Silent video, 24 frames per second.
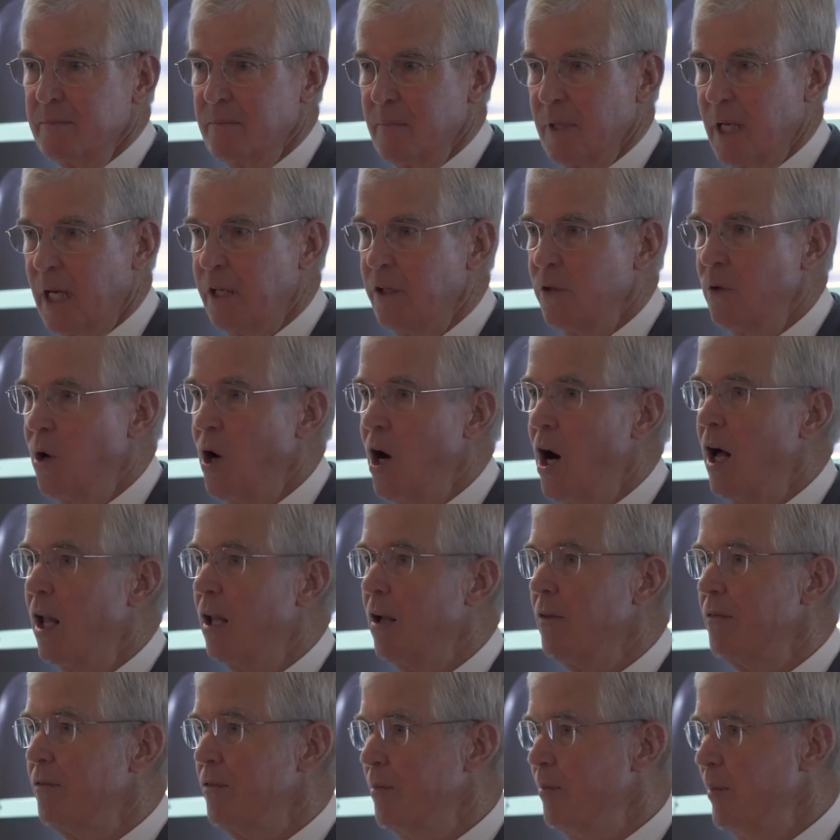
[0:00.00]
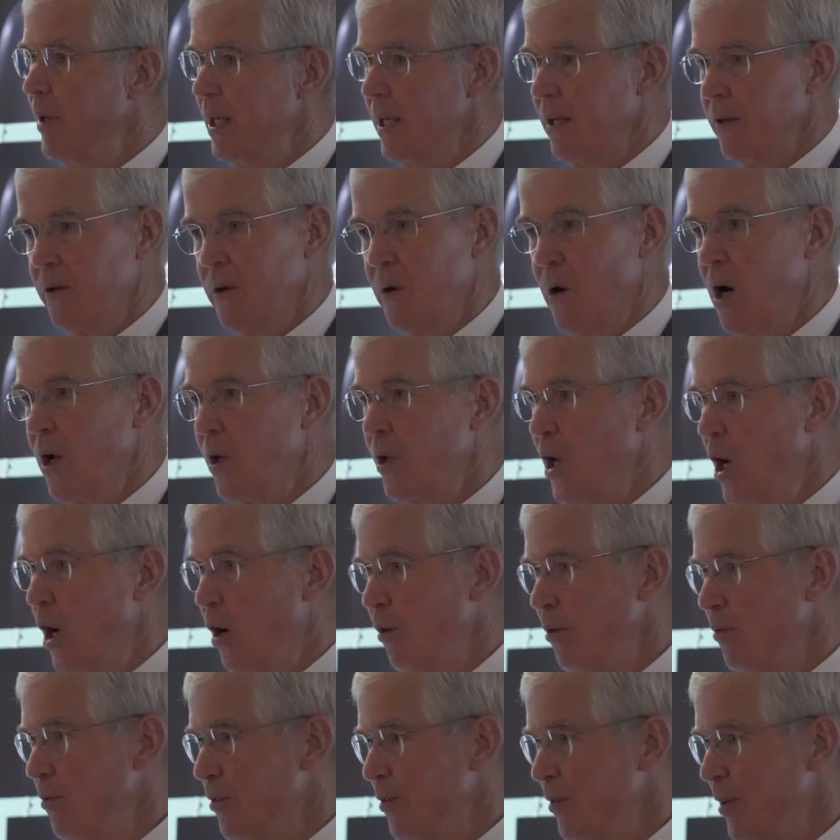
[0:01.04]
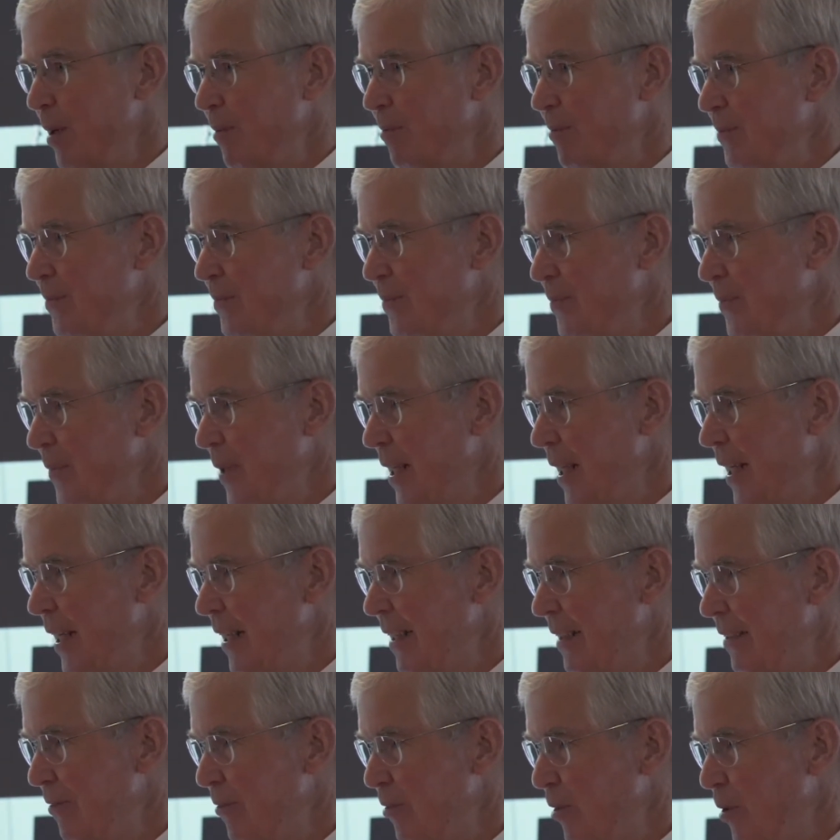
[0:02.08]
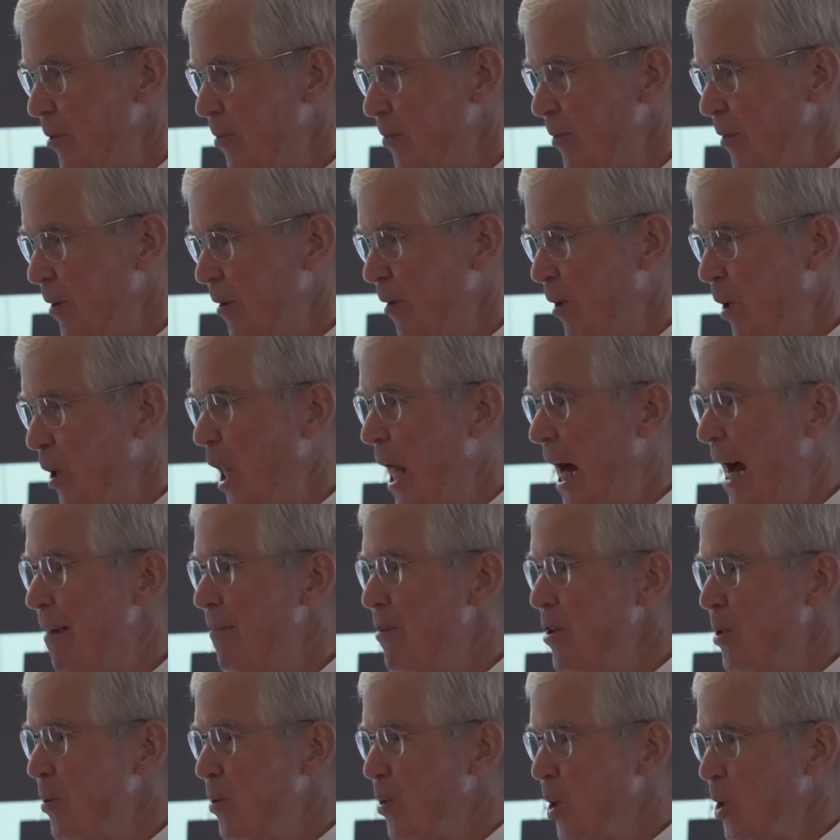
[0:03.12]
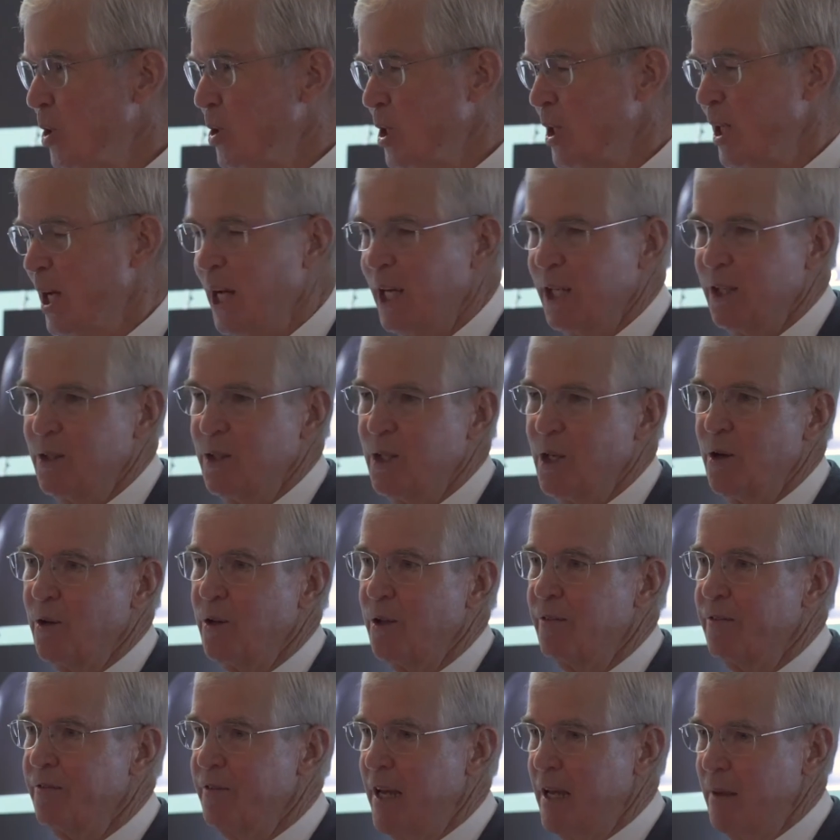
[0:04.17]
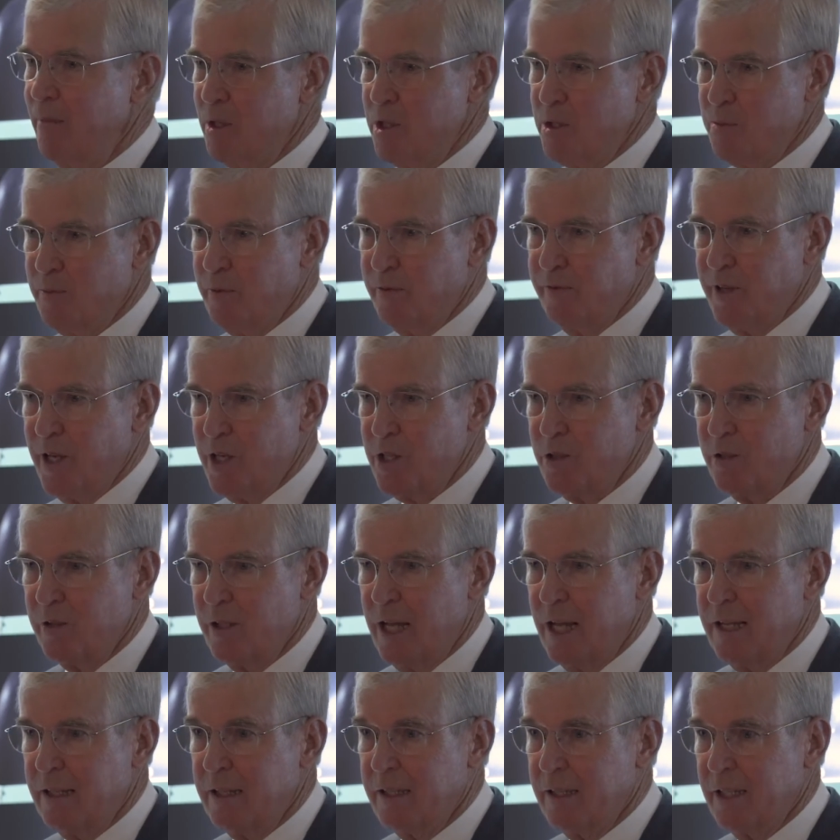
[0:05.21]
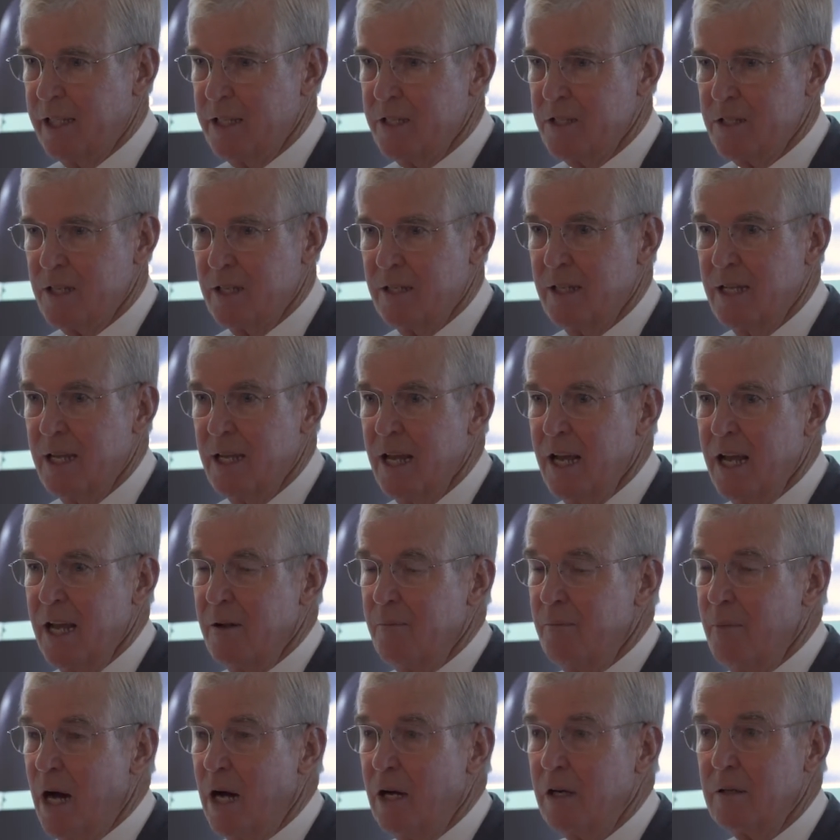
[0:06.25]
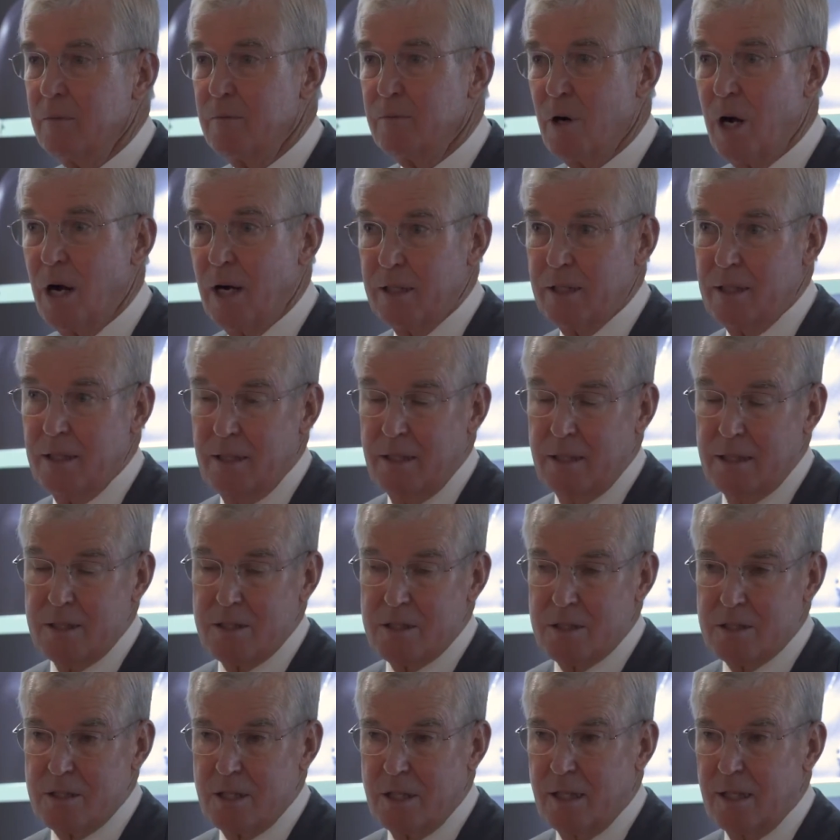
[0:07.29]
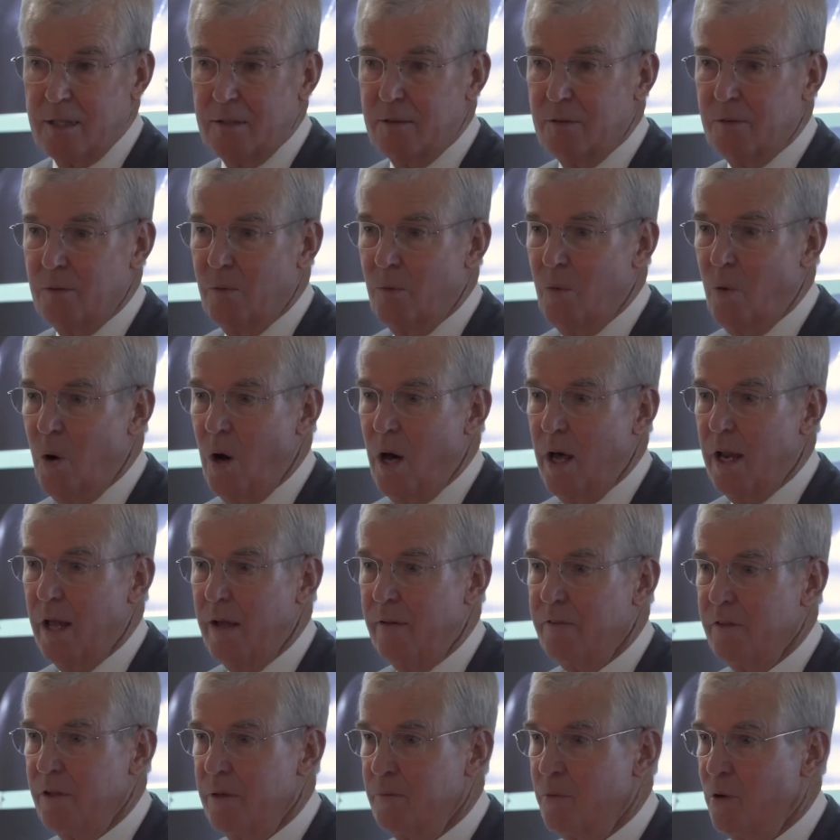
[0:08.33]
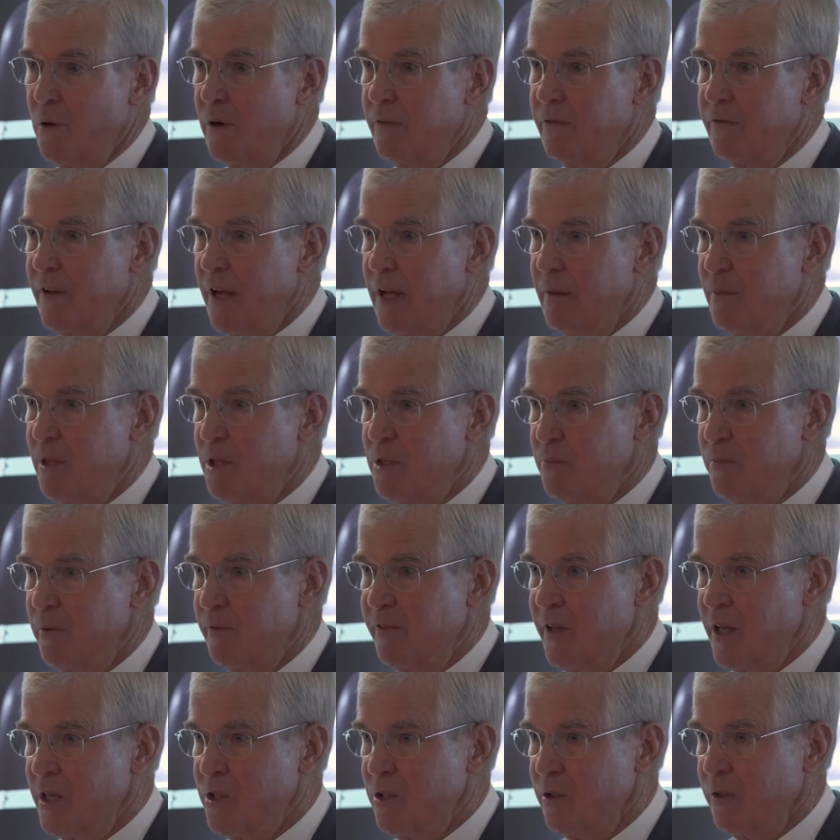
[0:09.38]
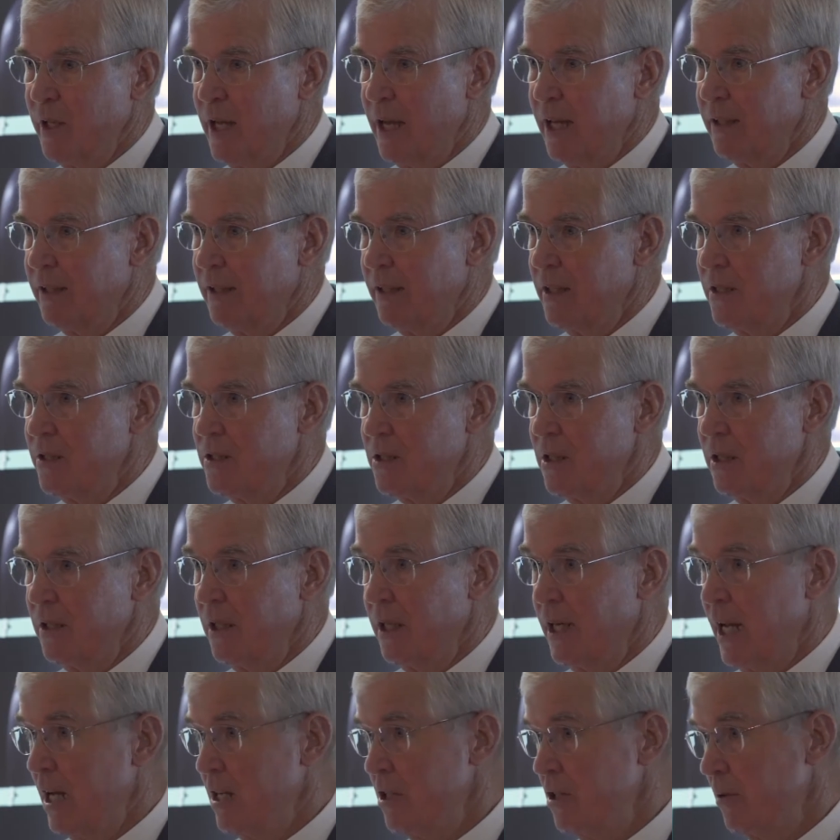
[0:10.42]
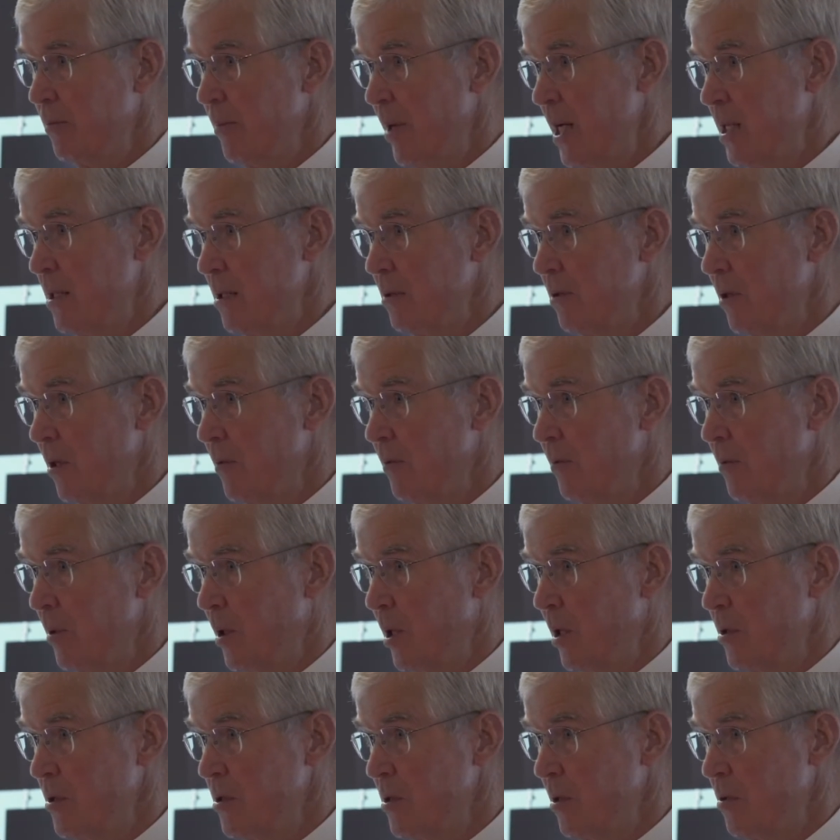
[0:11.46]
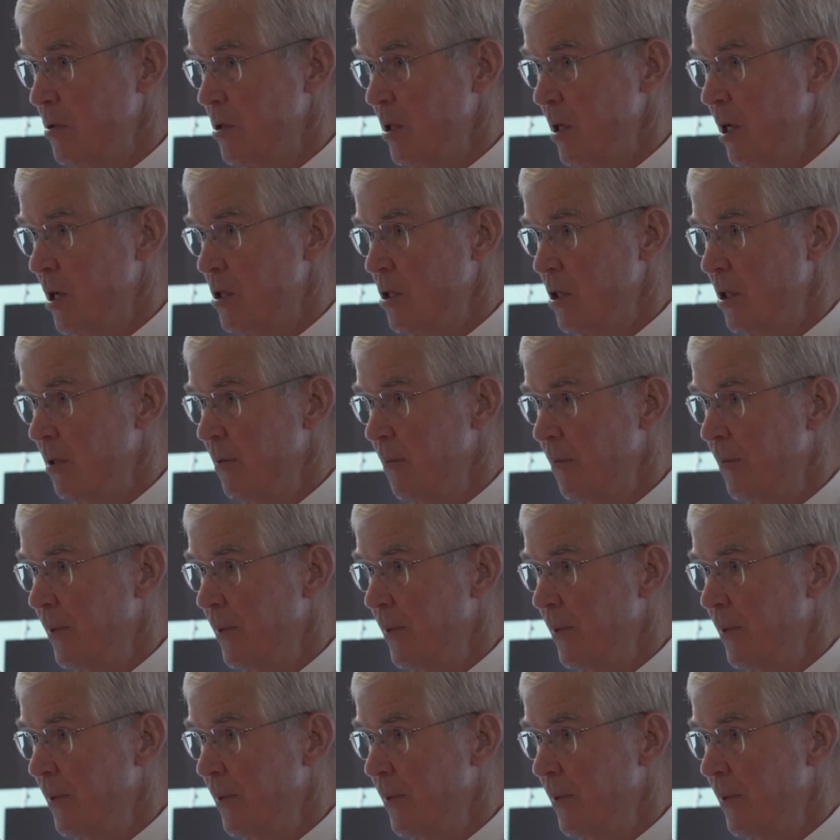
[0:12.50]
And you all are familiar, you all know from, if you're alive in the world today, you know the famous professional athletes. And Malcolm Brogdon is one of the more famous professional athletes in the National Basketball Association.